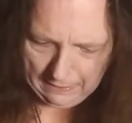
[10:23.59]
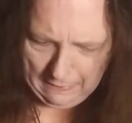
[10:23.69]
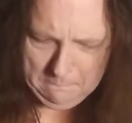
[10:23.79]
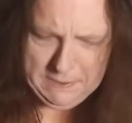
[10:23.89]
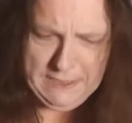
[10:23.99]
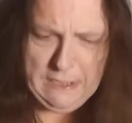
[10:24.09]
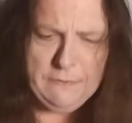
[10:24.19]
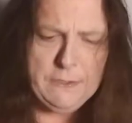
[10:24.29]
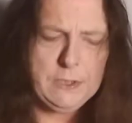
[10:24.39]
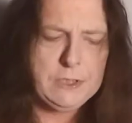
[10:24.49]
How many
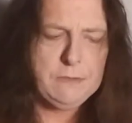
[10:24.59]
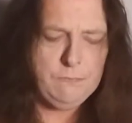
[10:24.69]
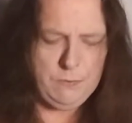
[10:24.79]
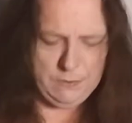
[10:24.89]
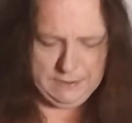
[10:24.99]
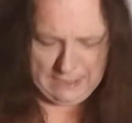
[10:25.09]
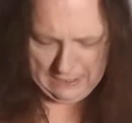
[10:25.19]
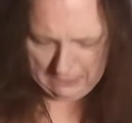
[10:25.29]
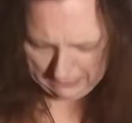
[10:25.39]
others were not